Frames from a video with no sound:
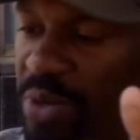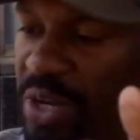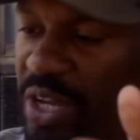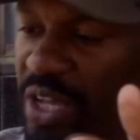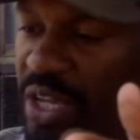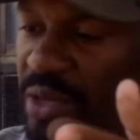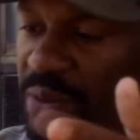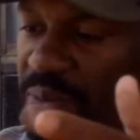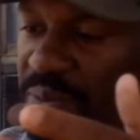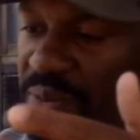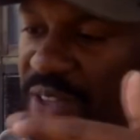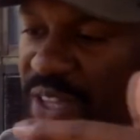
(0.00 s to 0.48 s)

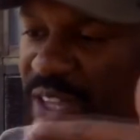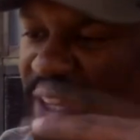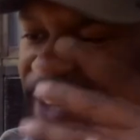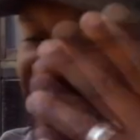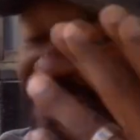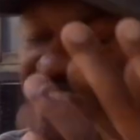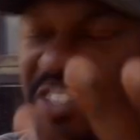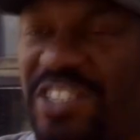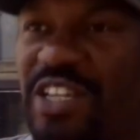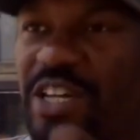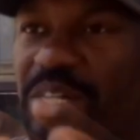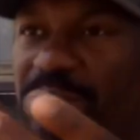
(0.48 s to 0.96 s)
depth is
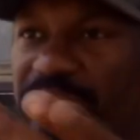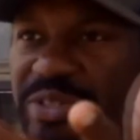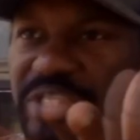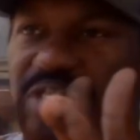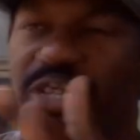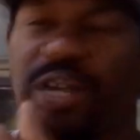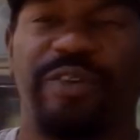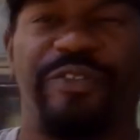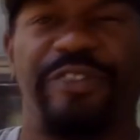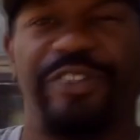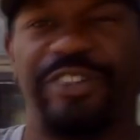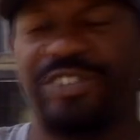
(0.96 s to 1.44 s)

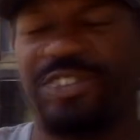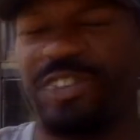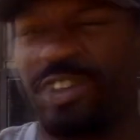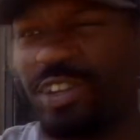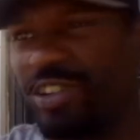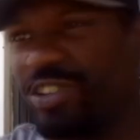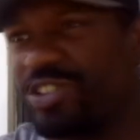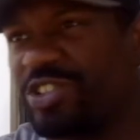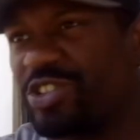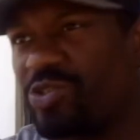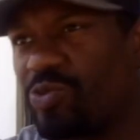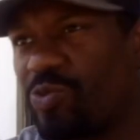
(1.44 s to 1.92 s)
subsurface, so
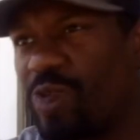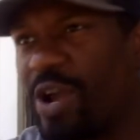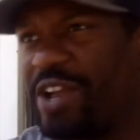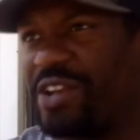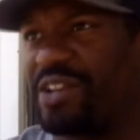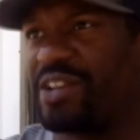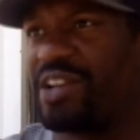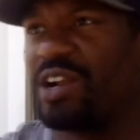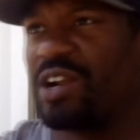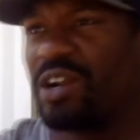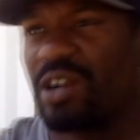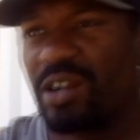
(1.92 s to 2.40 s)
you're just right
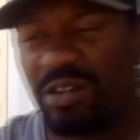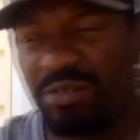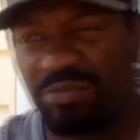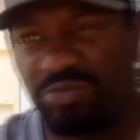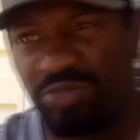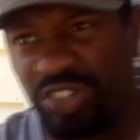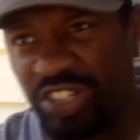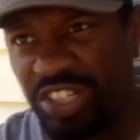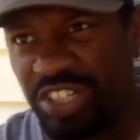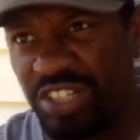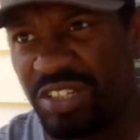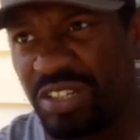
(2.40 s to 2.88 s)
there
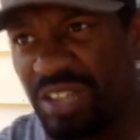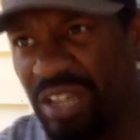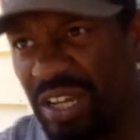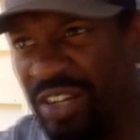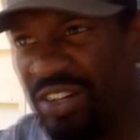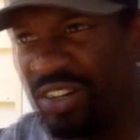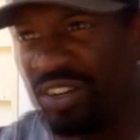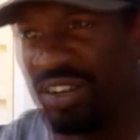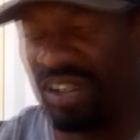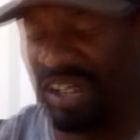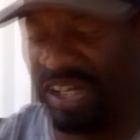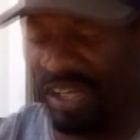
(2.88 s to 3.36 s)
just
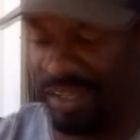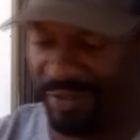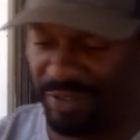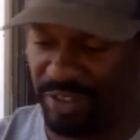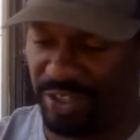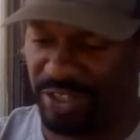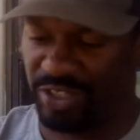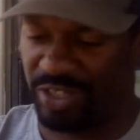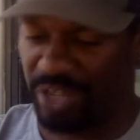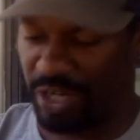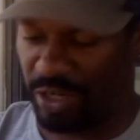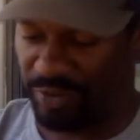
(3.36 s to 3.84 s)
underneath the
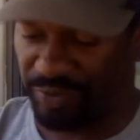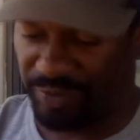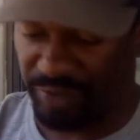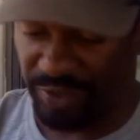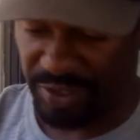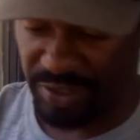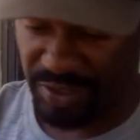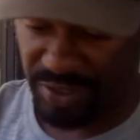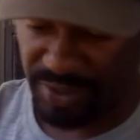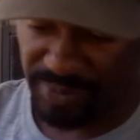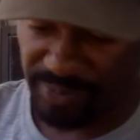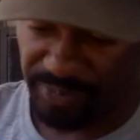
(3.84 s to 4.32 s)

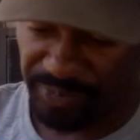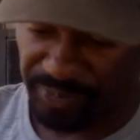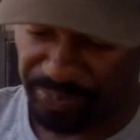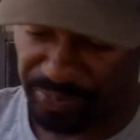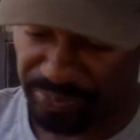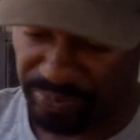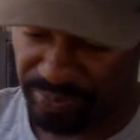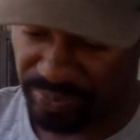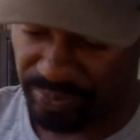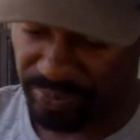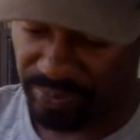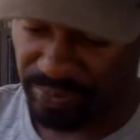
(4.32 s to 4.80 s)
surface,
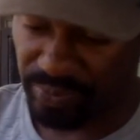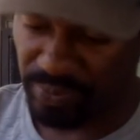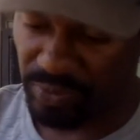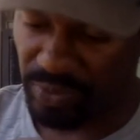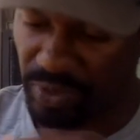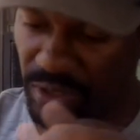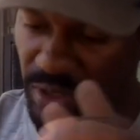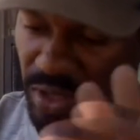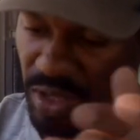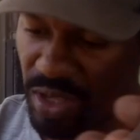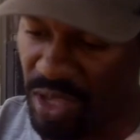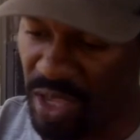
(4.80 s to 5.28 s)

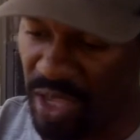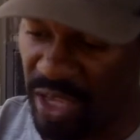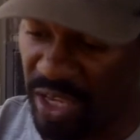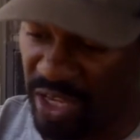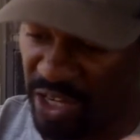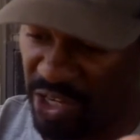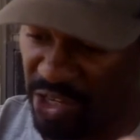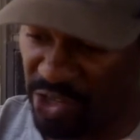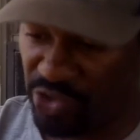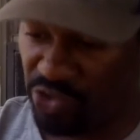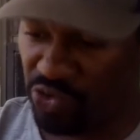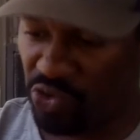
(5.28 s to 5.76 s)

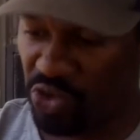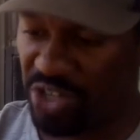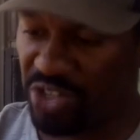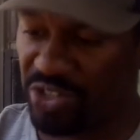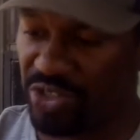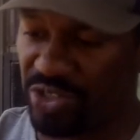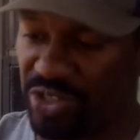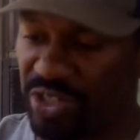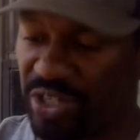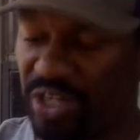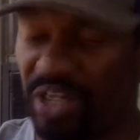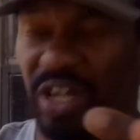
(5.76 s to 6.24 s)
and your
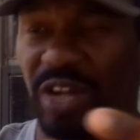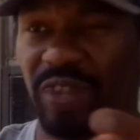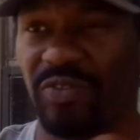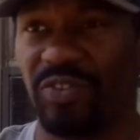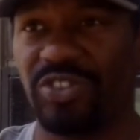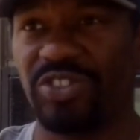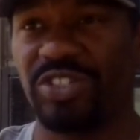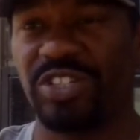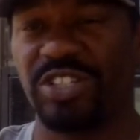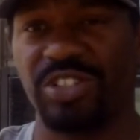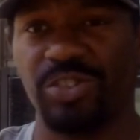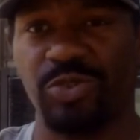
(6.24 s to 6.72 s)
structures and
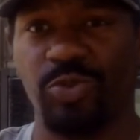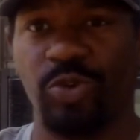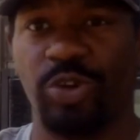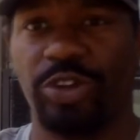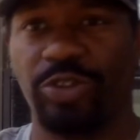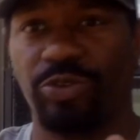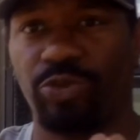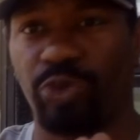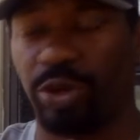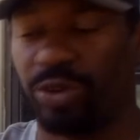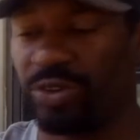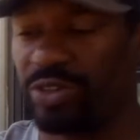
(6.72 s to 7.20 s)
covers that you want
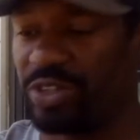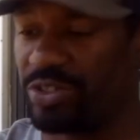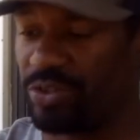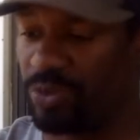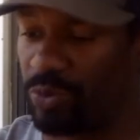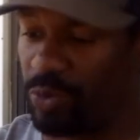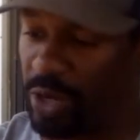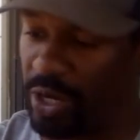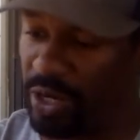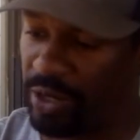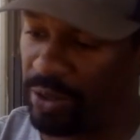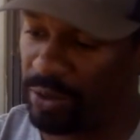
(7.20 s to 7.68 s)
to throw these
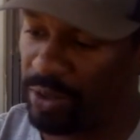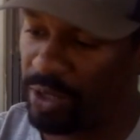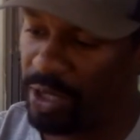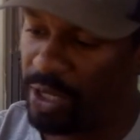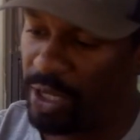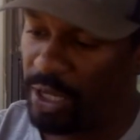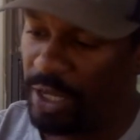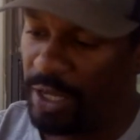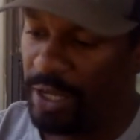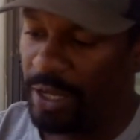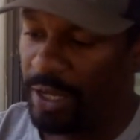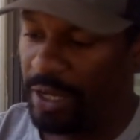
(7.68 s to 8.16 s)
around:
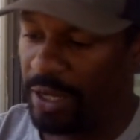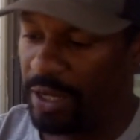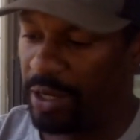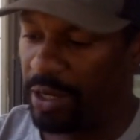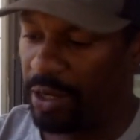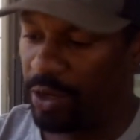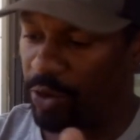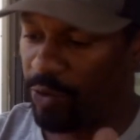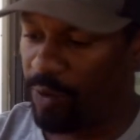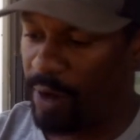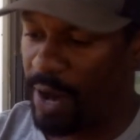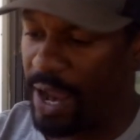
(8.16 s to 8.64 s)

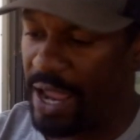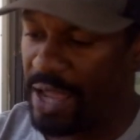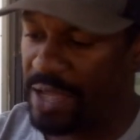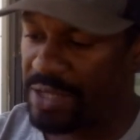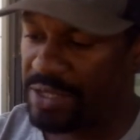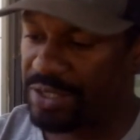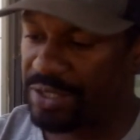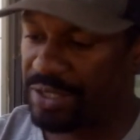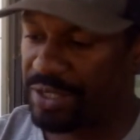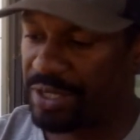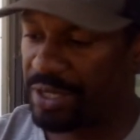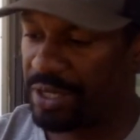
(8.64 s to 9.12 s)

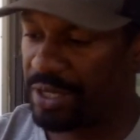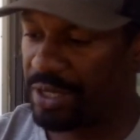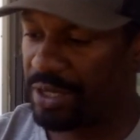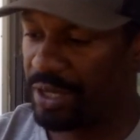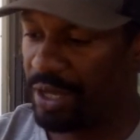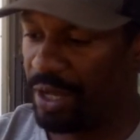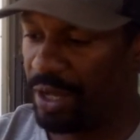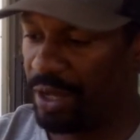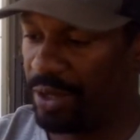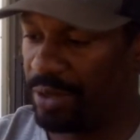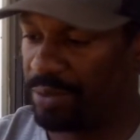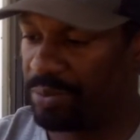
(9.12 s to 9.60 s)
grass,
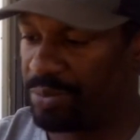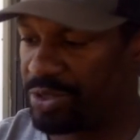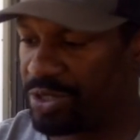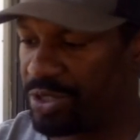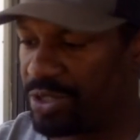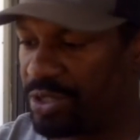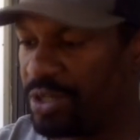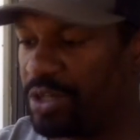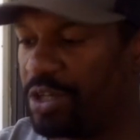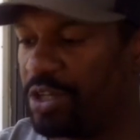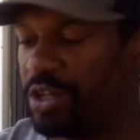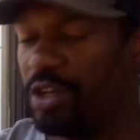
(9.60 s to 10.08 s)

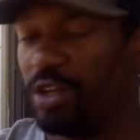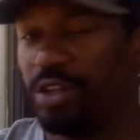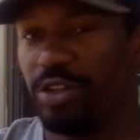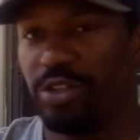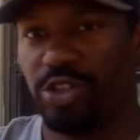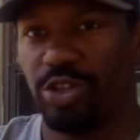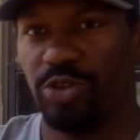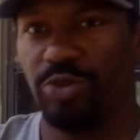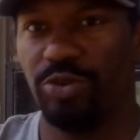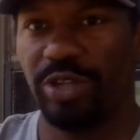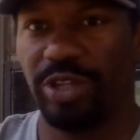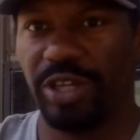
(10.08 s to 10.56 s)
humps,
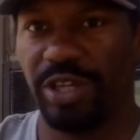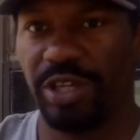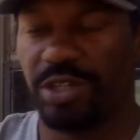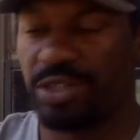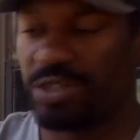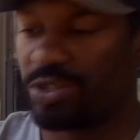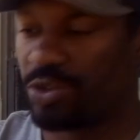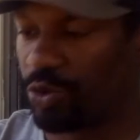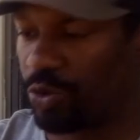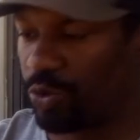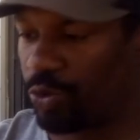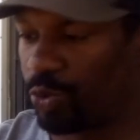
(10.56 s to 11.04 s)

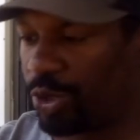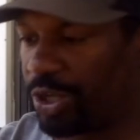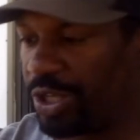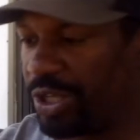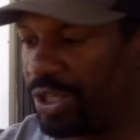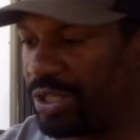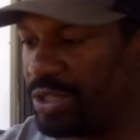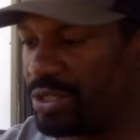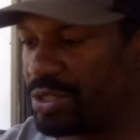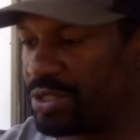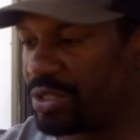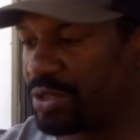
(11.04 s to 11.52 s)
tules or
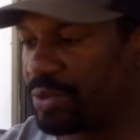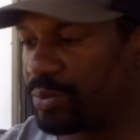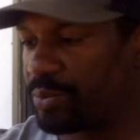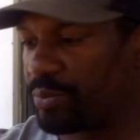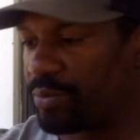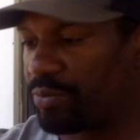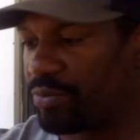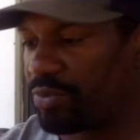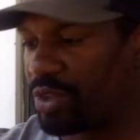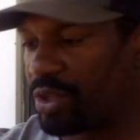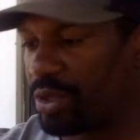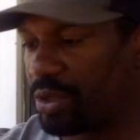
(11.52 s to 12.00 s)
reeds,
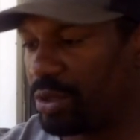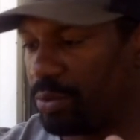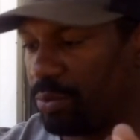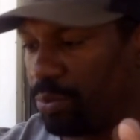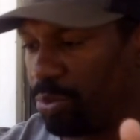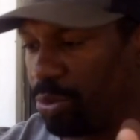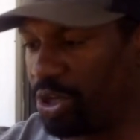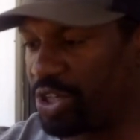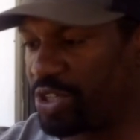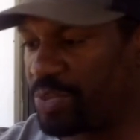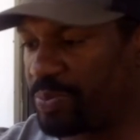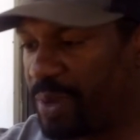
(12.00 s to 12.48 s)

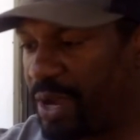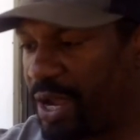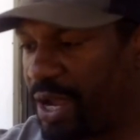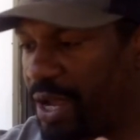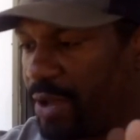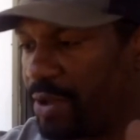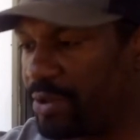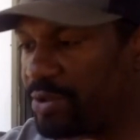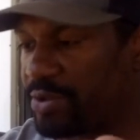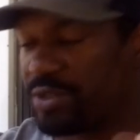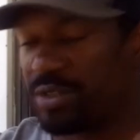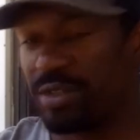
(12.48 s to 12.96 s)
brush
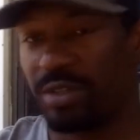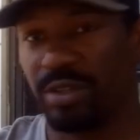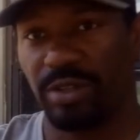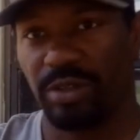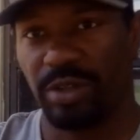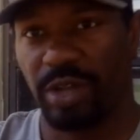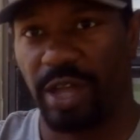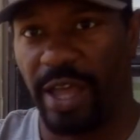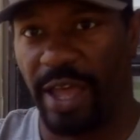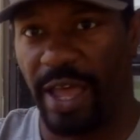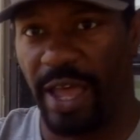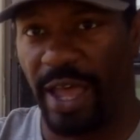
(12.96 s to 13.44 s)
piles
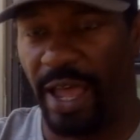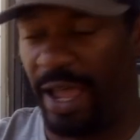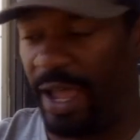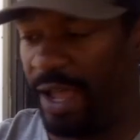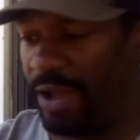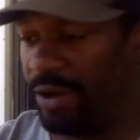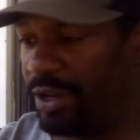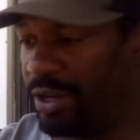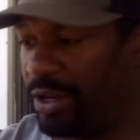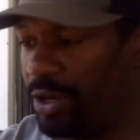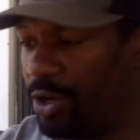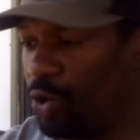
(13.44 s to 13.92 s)

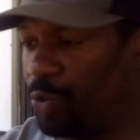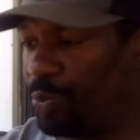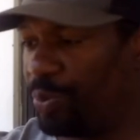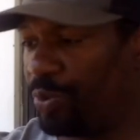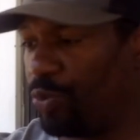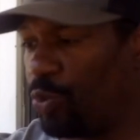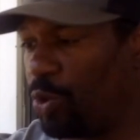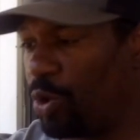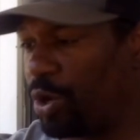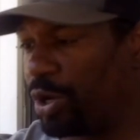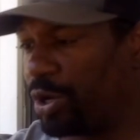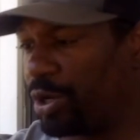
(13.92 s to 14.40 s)
out in
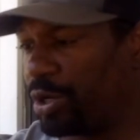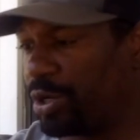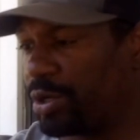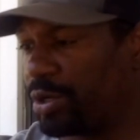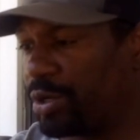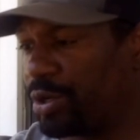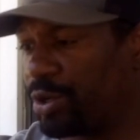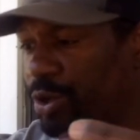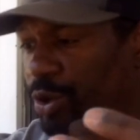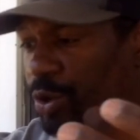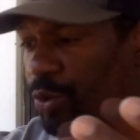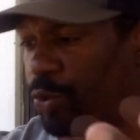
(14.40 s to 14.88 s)
open water,
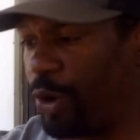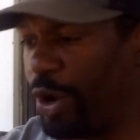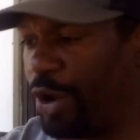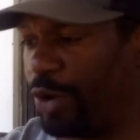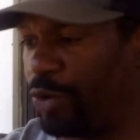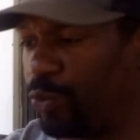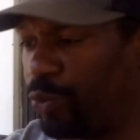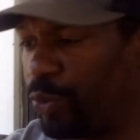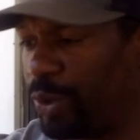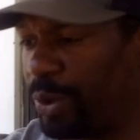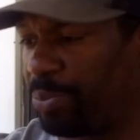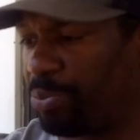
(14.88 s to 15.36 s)

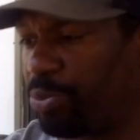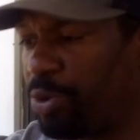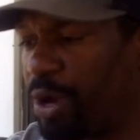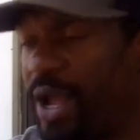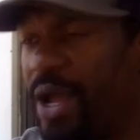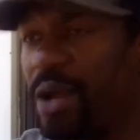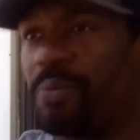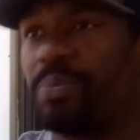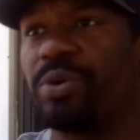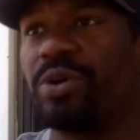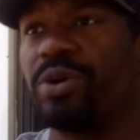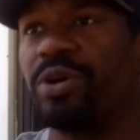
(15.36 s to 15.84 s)
around riprap,